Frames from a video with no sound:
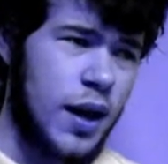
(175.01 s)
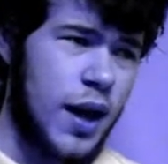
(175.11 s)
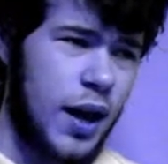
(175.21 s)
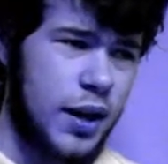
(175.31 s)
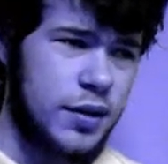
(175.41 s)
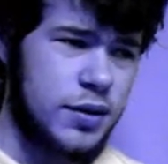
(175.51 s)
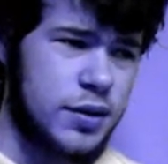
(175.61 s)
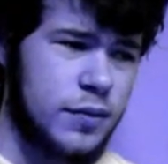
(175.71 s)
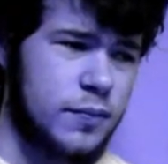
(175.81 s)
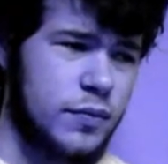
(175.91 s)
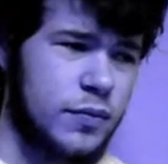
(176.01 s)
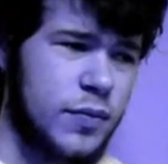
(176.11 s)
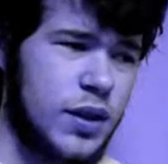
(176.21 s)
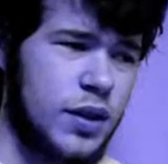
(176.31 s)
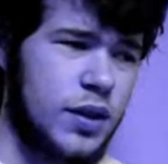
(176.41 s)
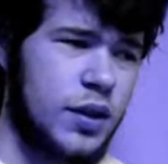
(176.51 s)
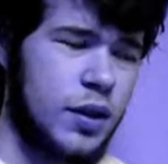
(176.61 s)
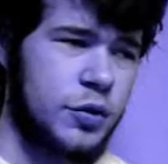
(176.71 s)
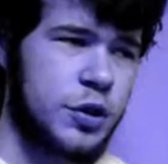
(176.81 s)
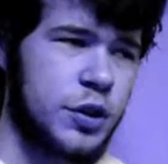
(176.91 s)
And you
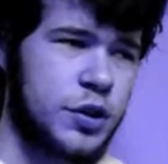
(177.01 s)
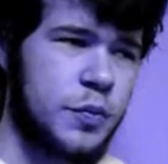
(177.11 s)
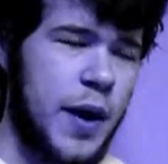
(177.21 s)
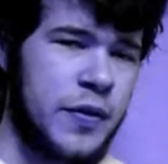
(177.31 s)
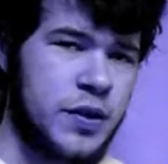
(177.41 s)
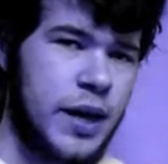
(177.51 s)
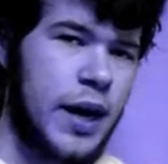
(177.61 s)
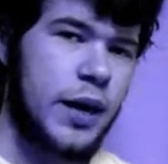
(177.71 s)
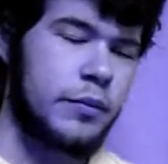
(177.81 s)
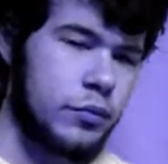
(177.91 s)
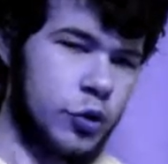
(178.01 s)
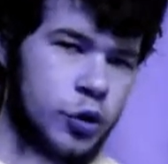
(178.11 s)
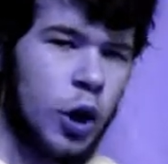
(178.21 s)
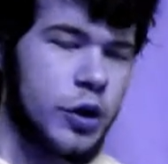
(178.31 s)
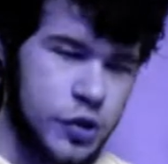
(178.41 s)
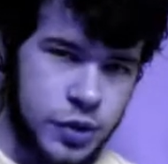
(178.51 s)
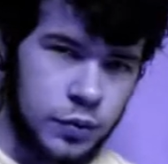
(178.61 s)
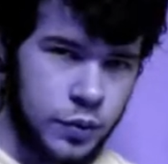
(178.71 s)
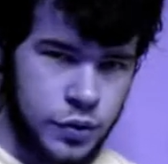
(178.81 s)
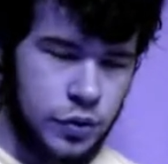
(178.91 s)
know, because at the time, Jaws
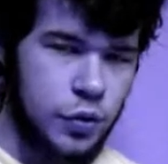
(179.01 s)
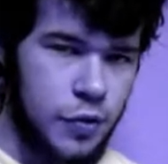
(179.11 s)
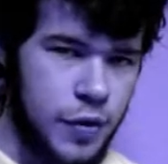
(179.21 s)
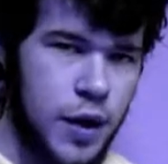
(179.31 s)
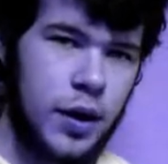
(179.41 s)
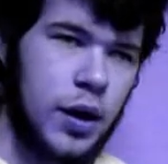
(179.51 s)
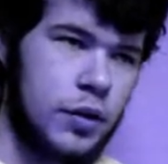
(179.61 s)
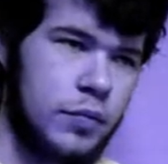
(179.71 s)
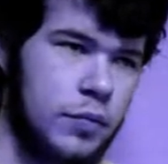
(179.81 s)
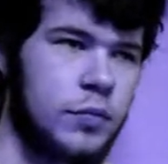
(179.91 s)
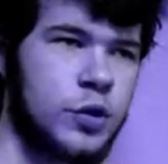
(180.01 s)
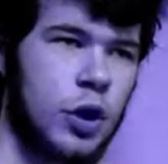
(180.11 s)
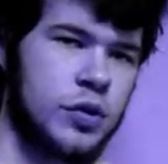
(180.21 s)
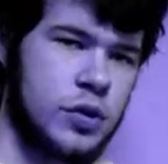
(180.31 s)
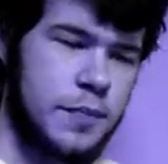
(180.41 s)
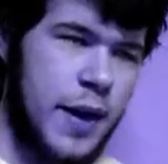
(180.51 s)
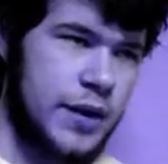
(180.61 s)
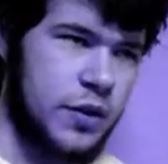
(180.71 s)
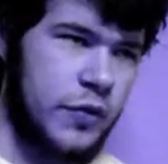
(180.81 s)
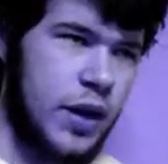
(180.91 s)
was a new thing, and Jaws was a
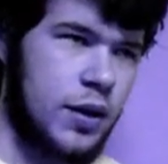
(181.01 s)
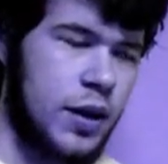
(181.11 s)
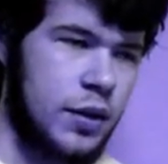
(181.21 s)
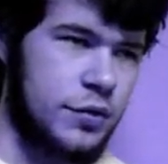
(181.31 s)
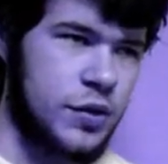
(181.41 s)
massive hit, and he